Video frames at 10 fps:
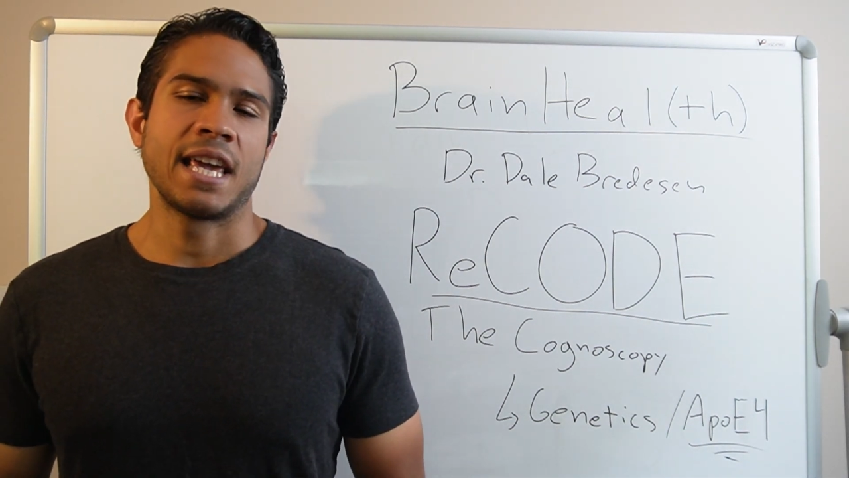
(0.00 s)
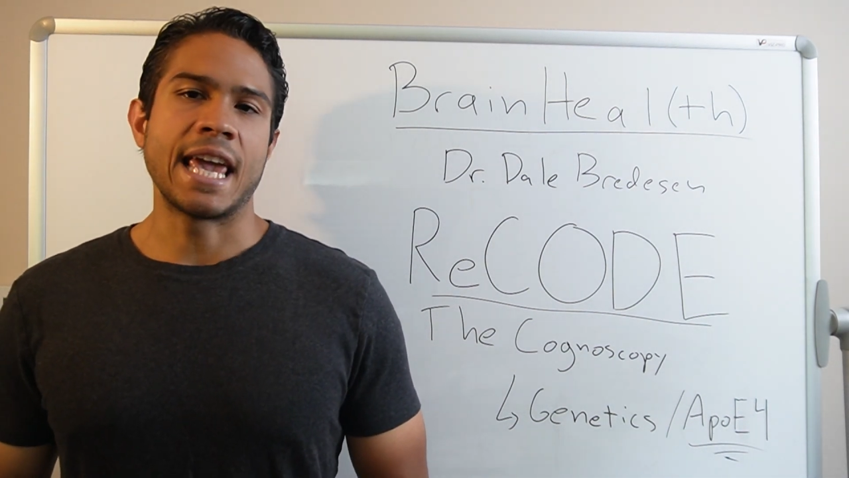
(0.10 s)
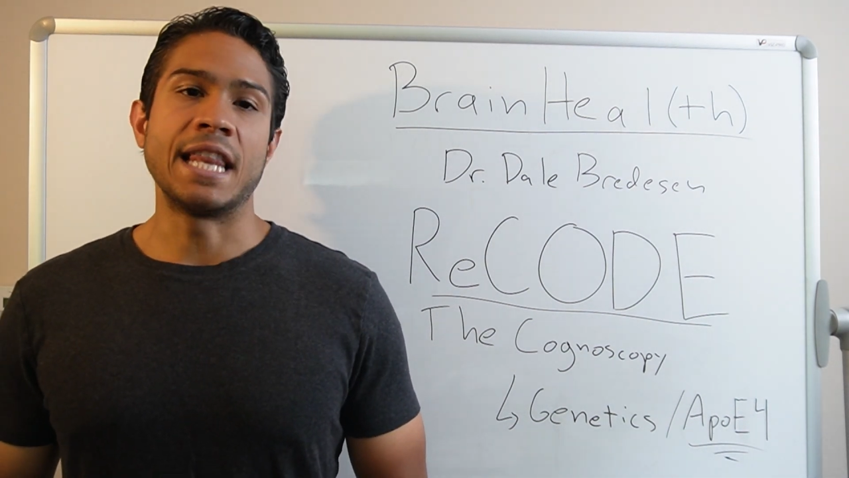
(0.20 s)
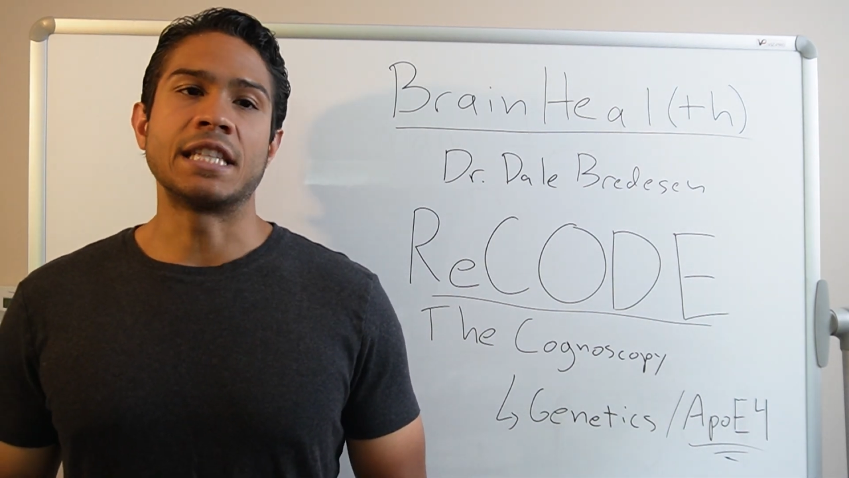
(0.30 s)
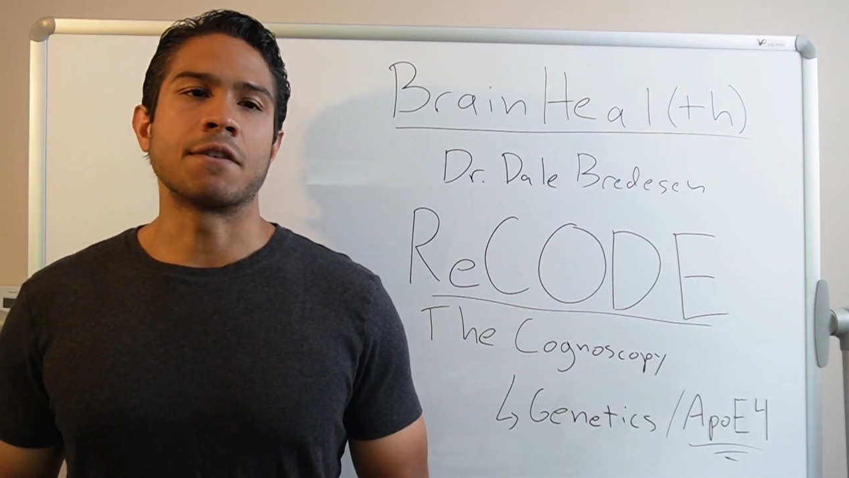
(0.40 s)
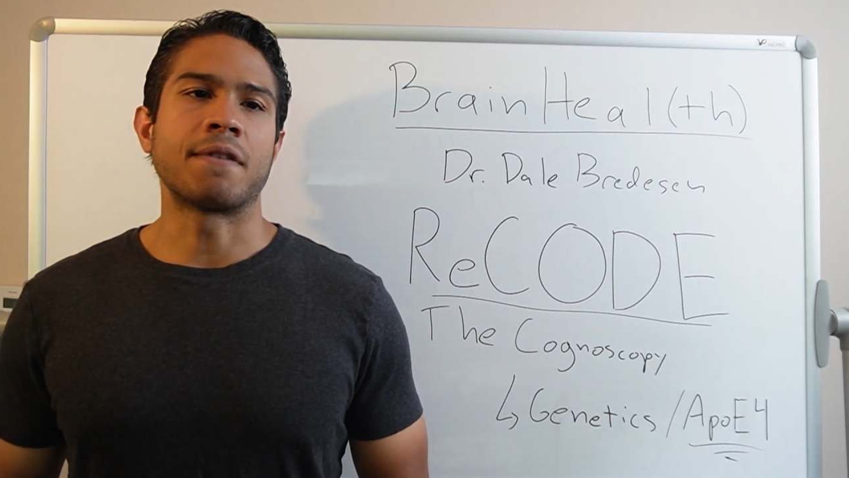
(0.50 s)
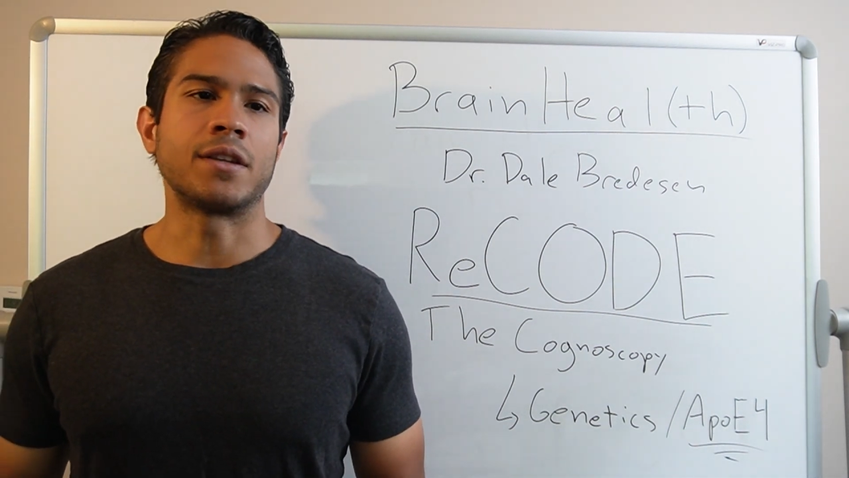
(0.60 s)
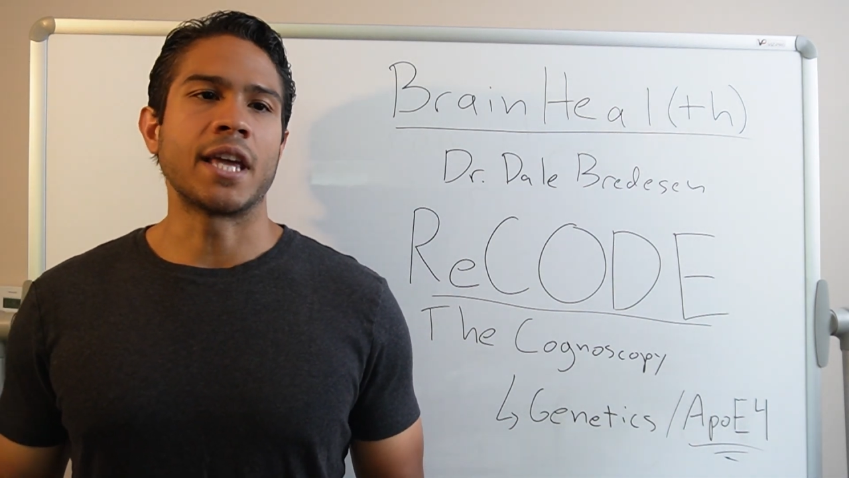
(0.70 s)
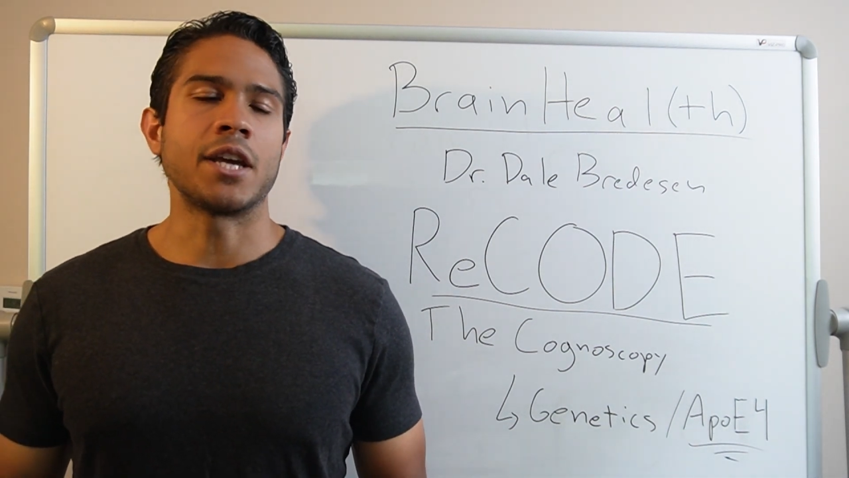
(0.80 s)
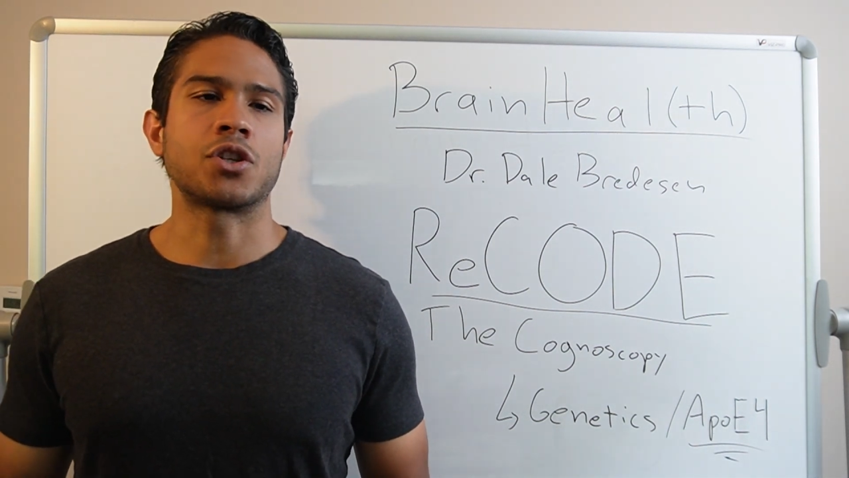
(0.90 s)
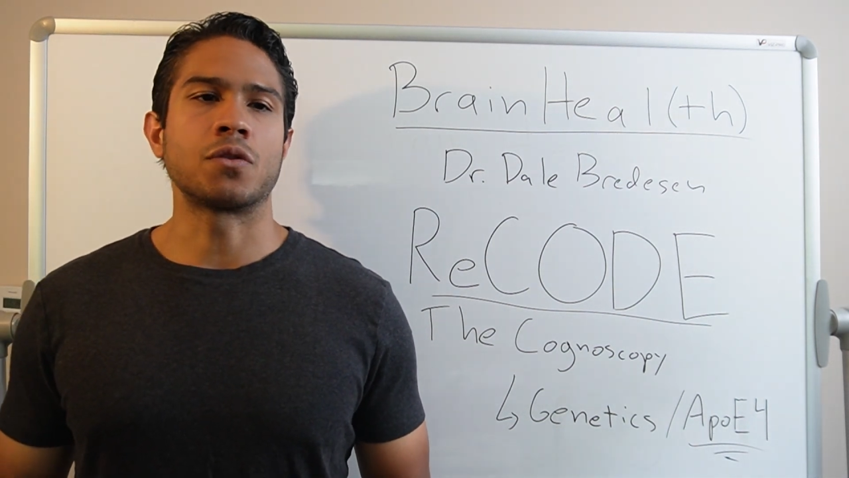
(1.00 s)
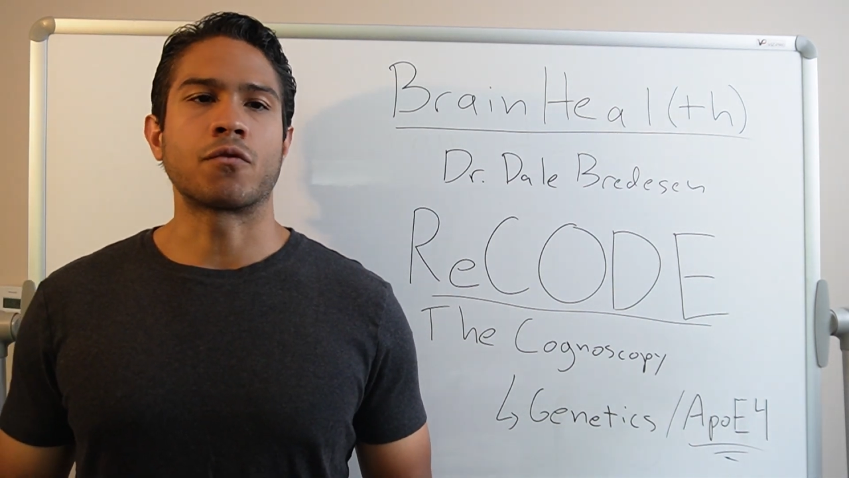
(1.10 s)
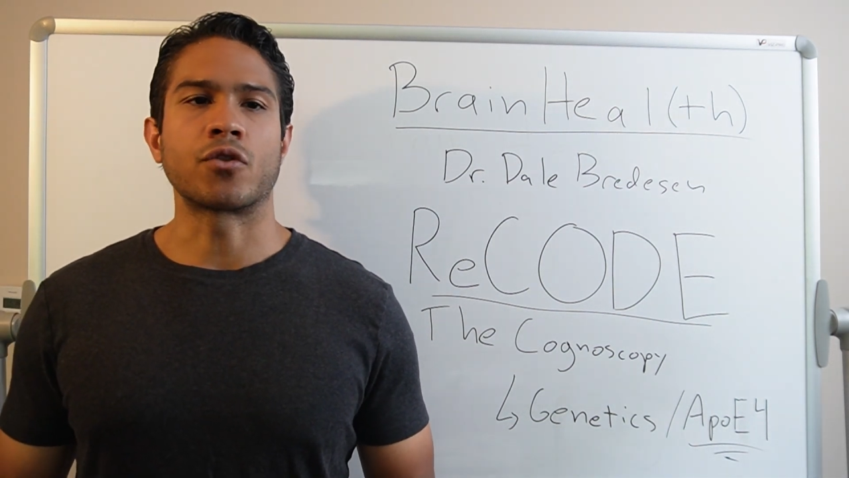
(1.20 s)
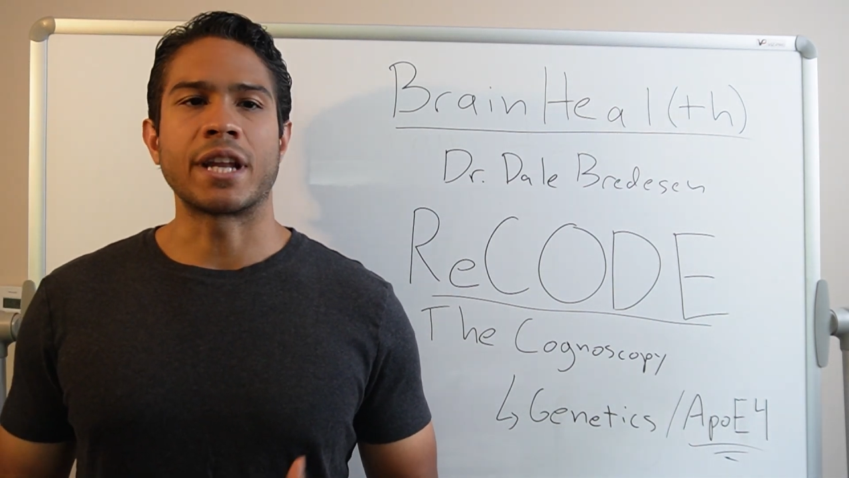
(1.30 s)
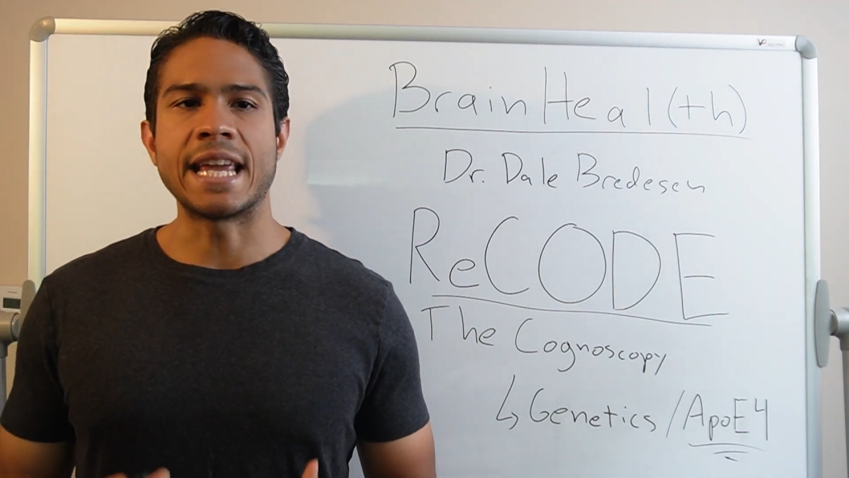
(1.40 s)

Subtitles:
It is the foundation for an